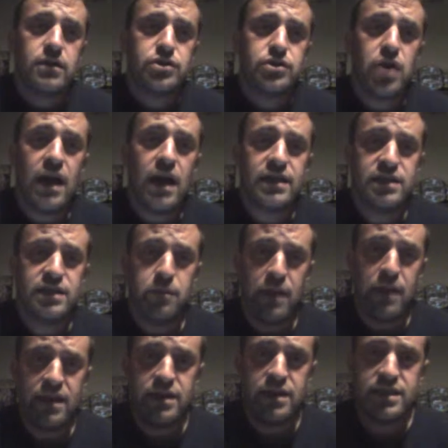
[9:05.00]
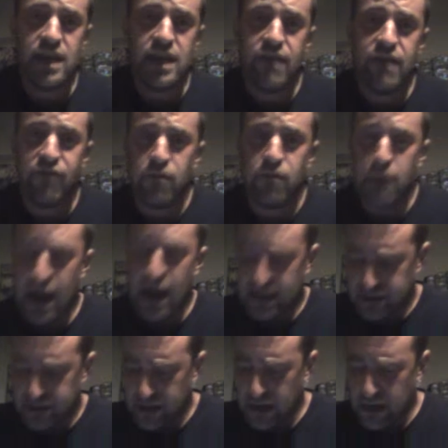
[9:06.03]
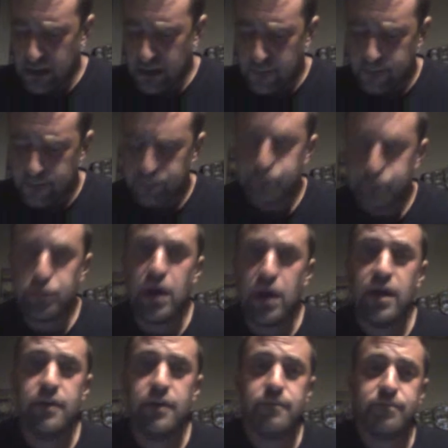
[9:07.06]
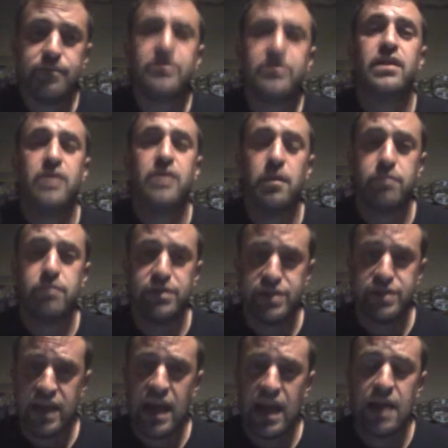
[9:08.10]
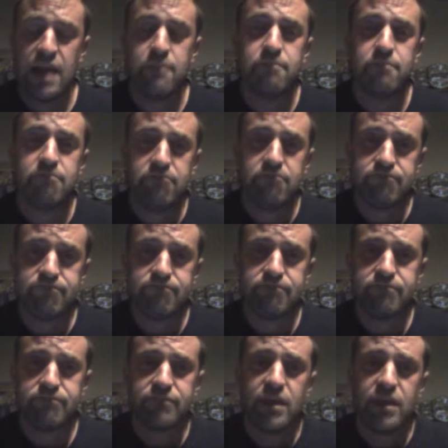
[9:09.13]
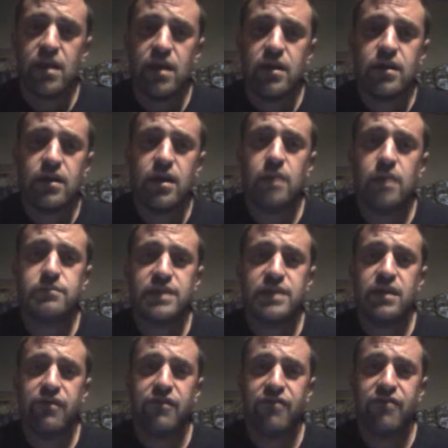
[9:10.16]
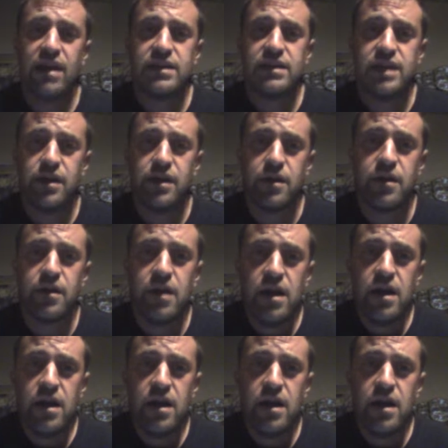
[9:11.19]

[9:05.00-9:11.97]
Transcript: tries to make the save for Moxley, but the numbers game comes in effect here.